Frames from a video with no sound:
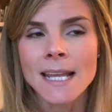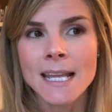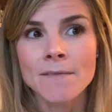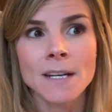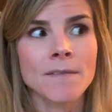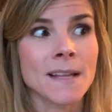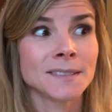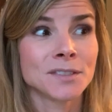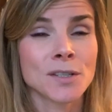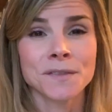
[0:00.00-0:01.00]
even if
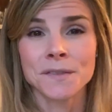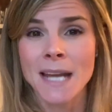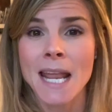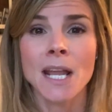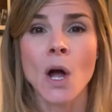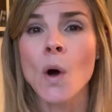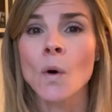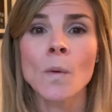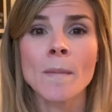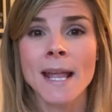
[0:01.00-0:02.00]
that's just staying home